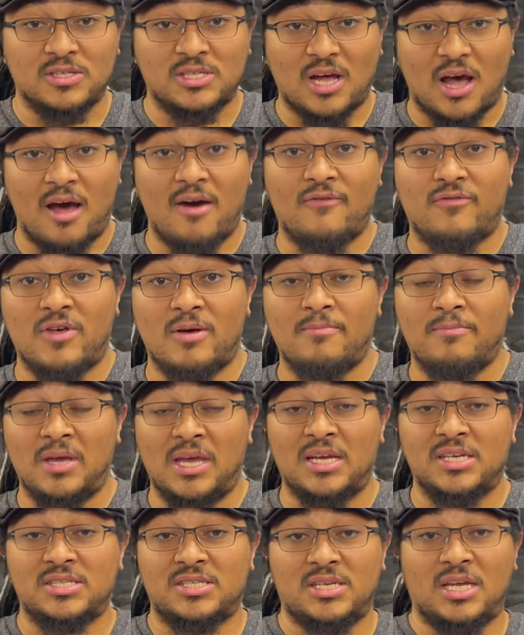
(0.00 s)
of them
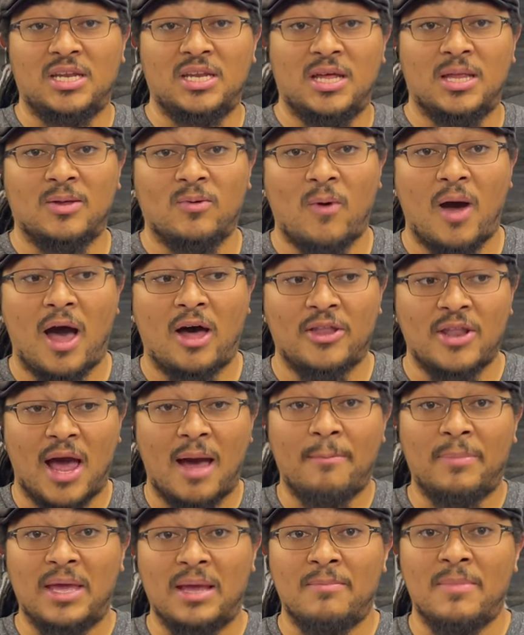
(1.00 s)
being seen in the wild,
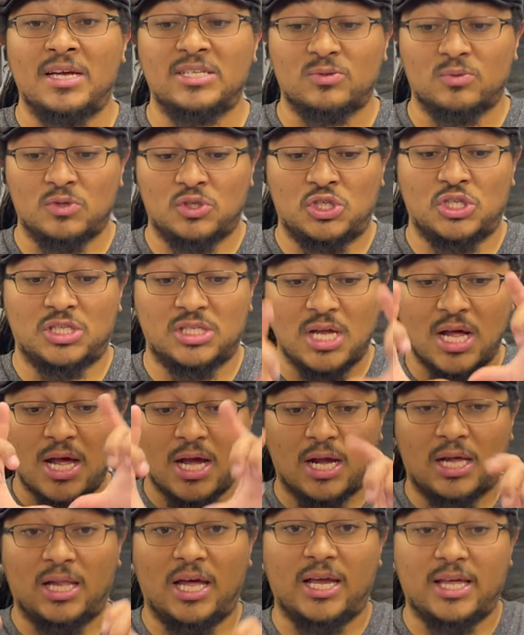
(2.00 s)
not being messed with, just
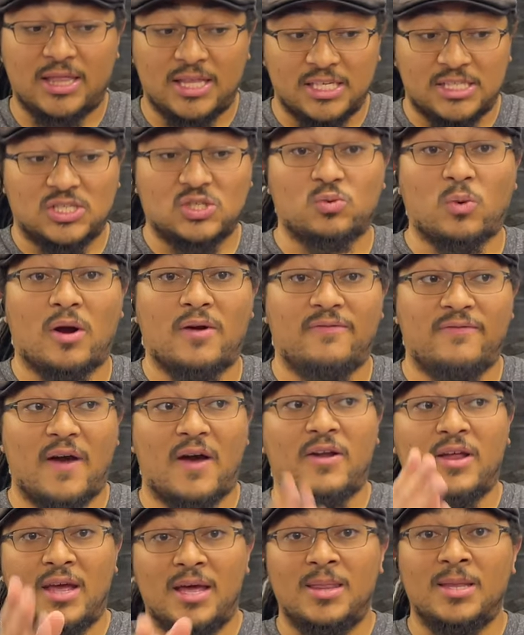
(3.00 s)
click, this is where I
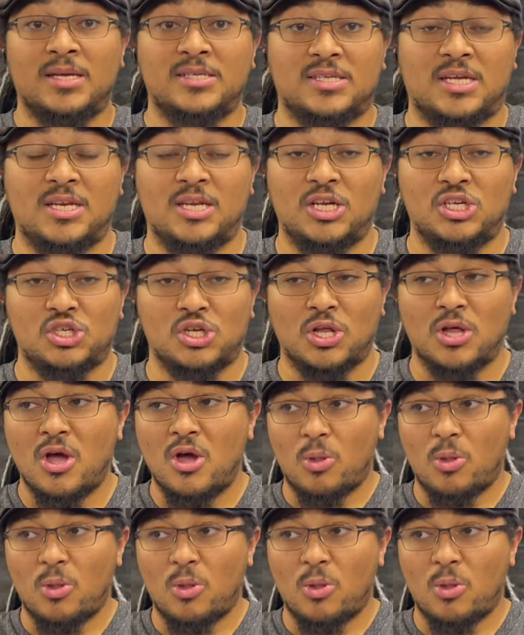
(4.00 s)
found it in this condition.